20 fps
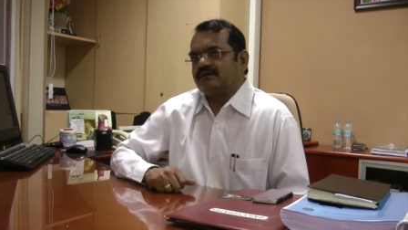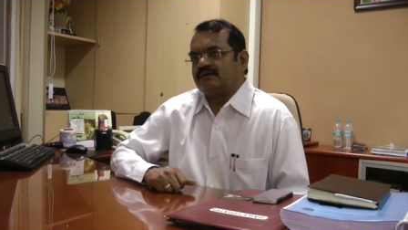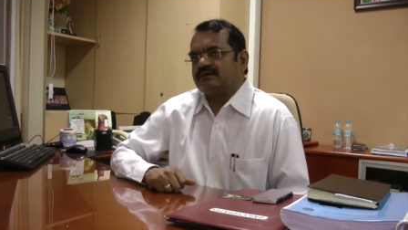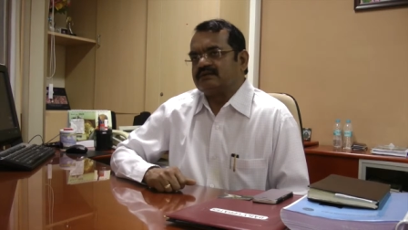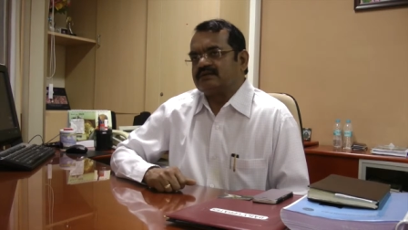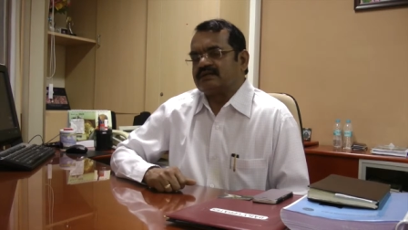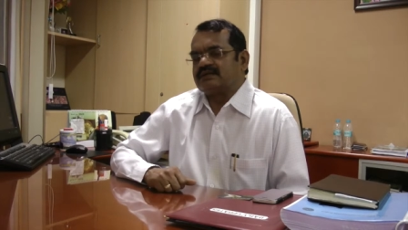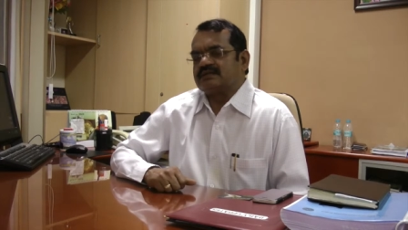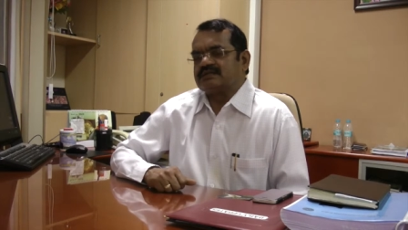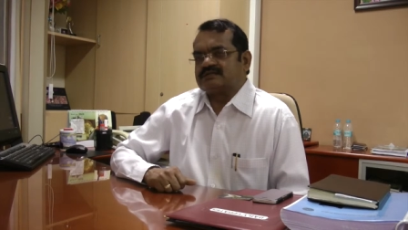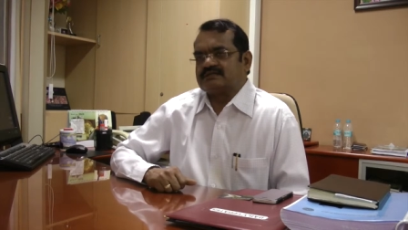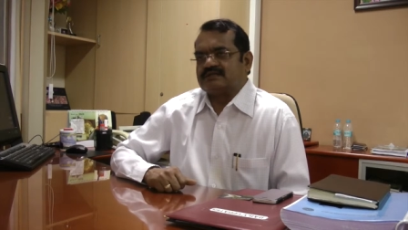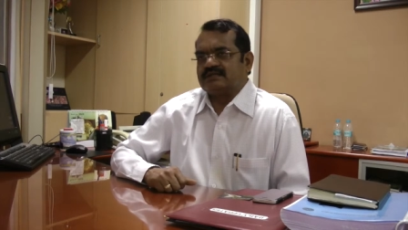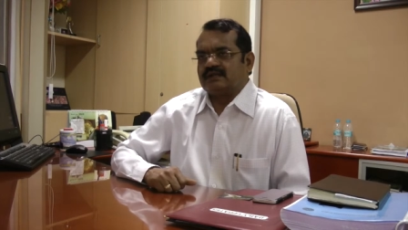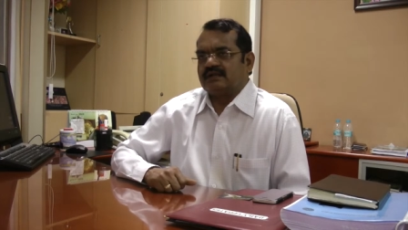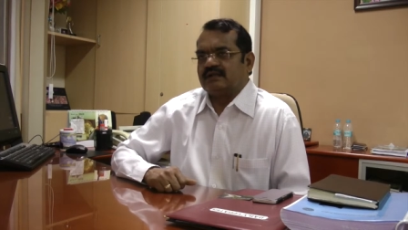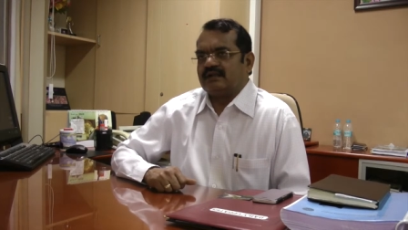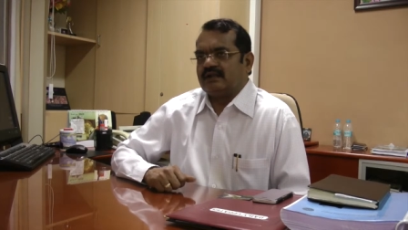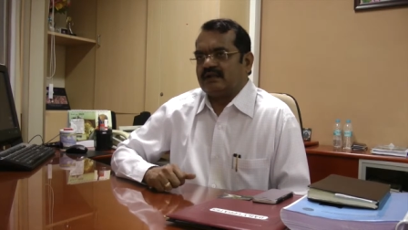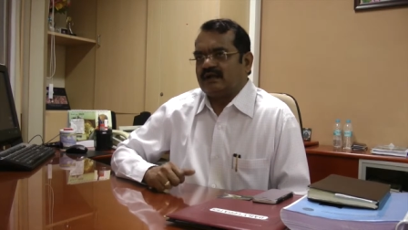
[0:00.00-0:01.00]

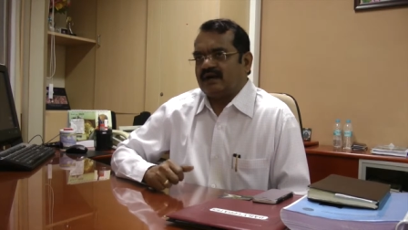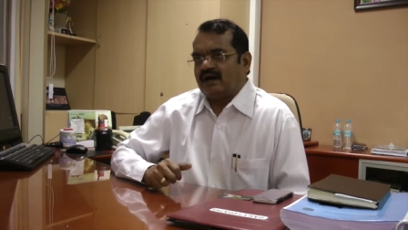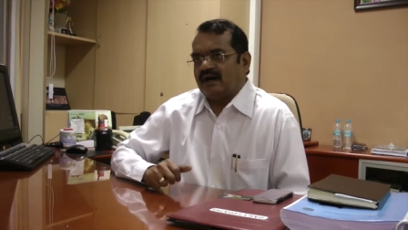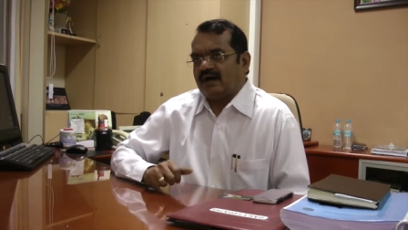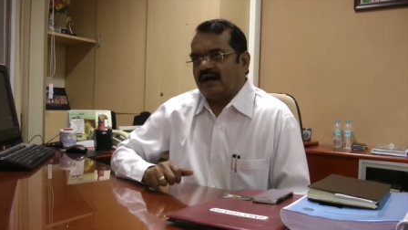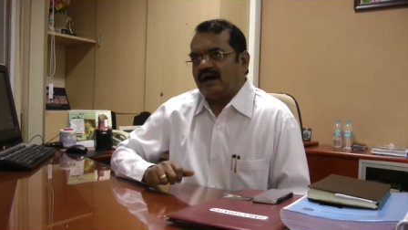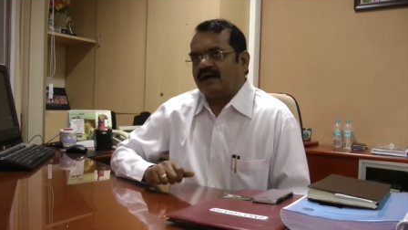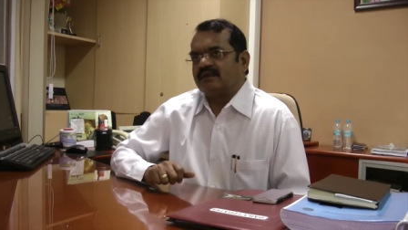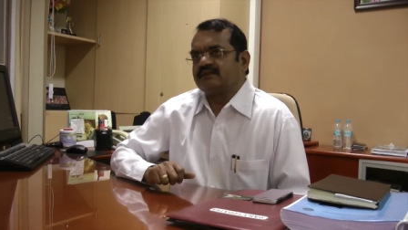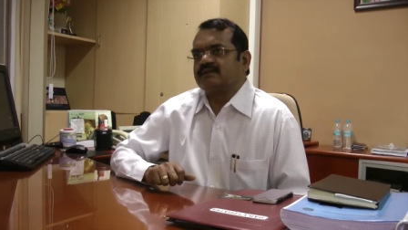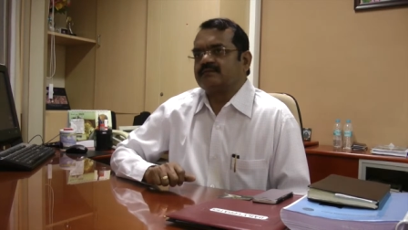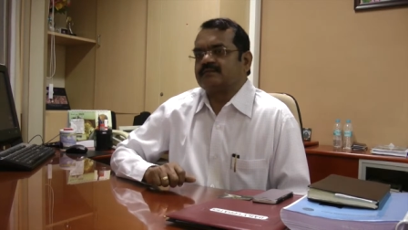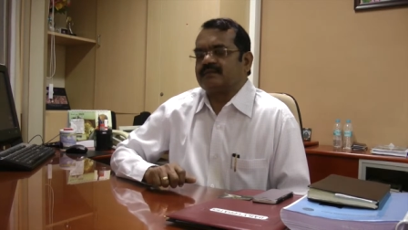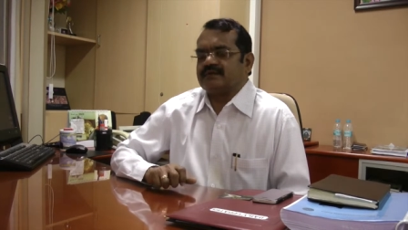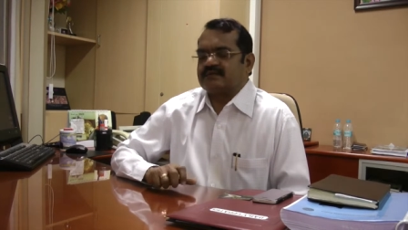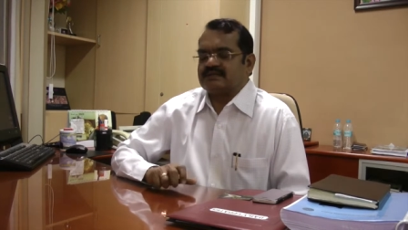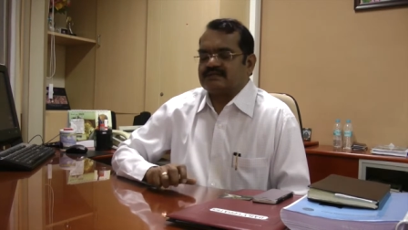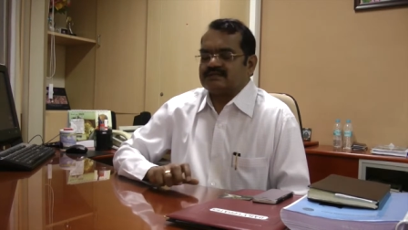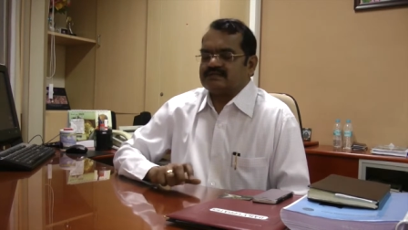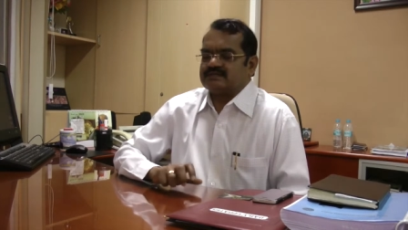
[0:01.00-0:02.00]
international other
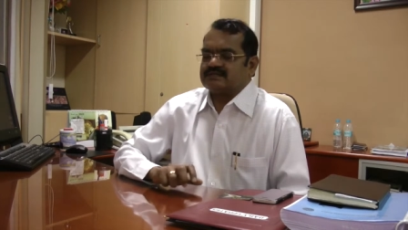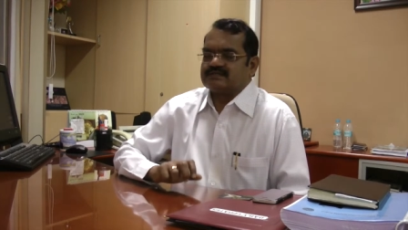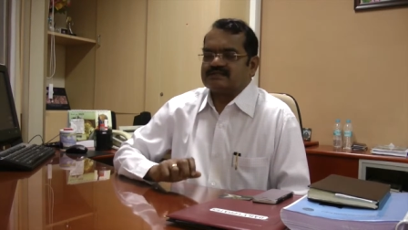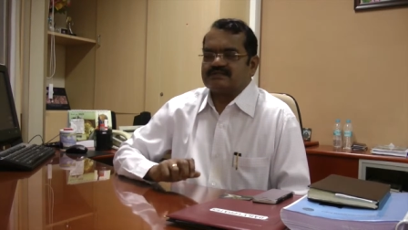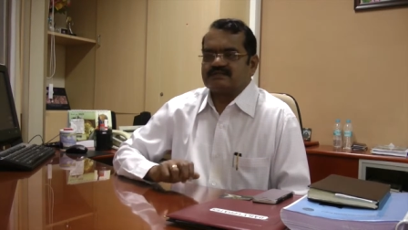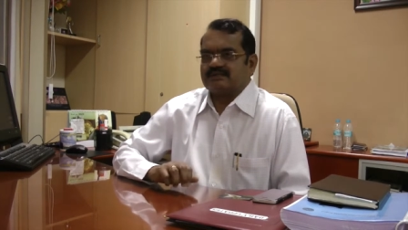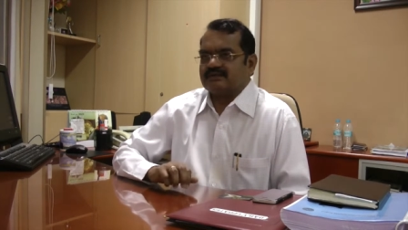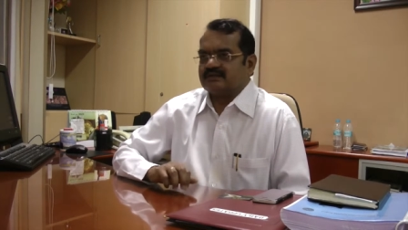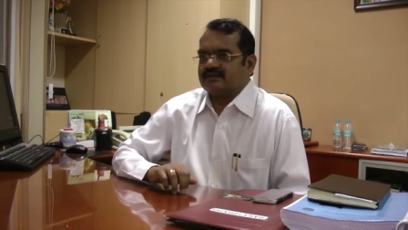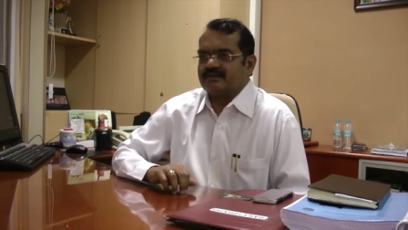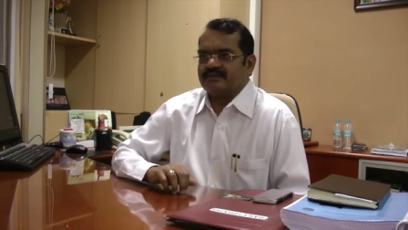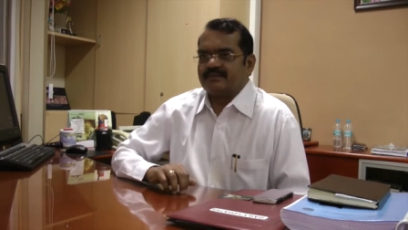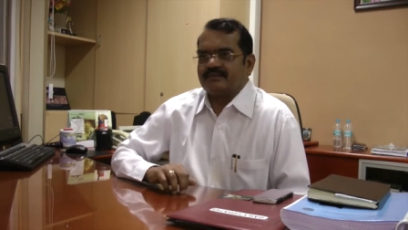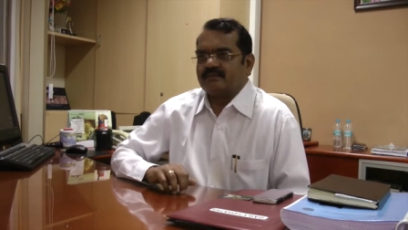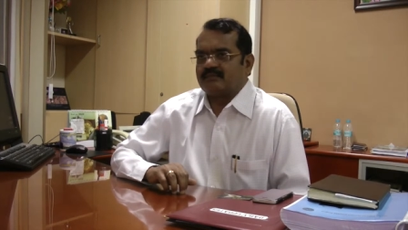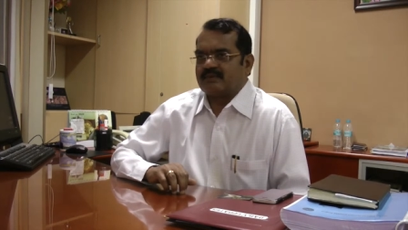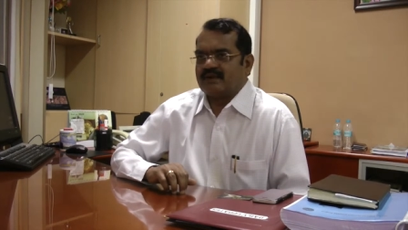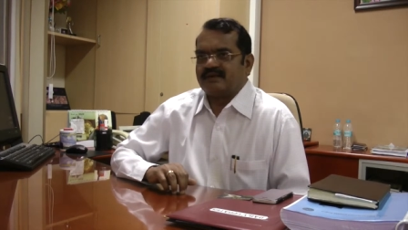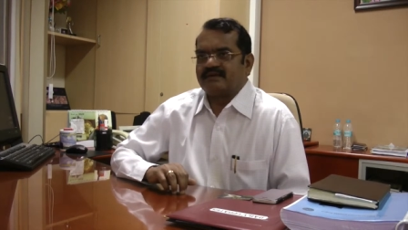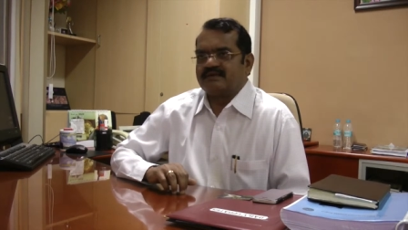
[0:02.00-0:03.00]
partners
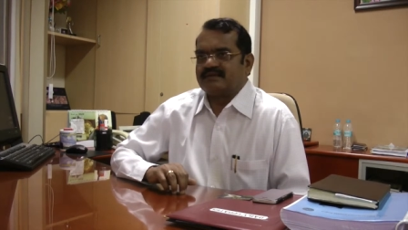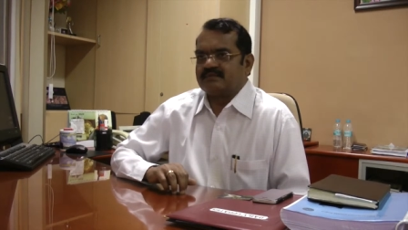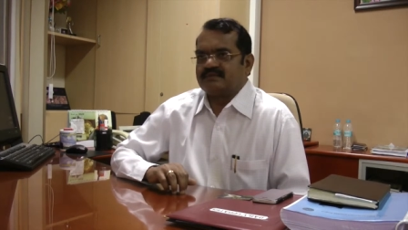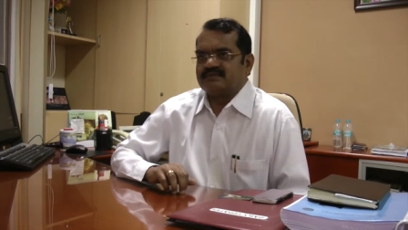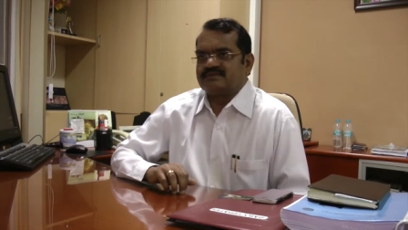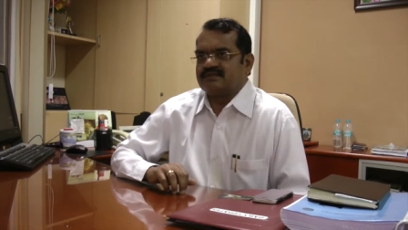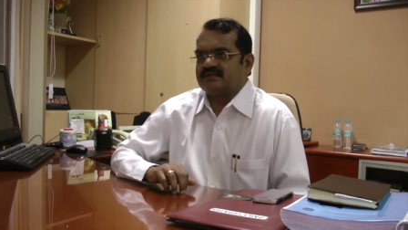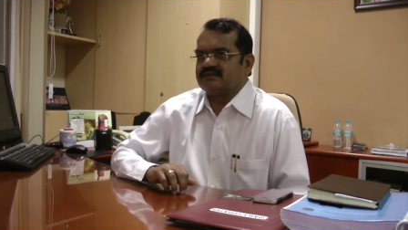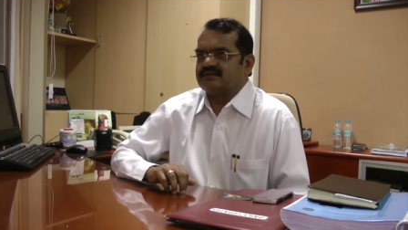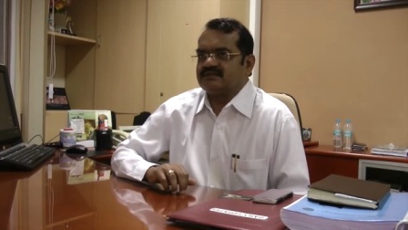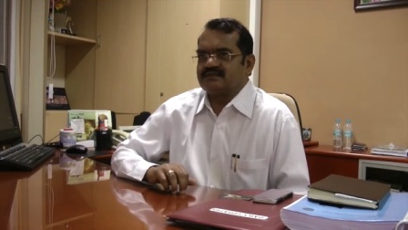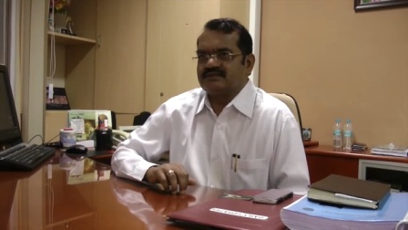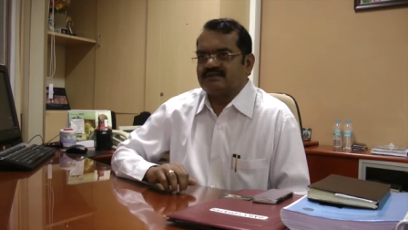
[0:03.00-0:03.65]
planetary mission.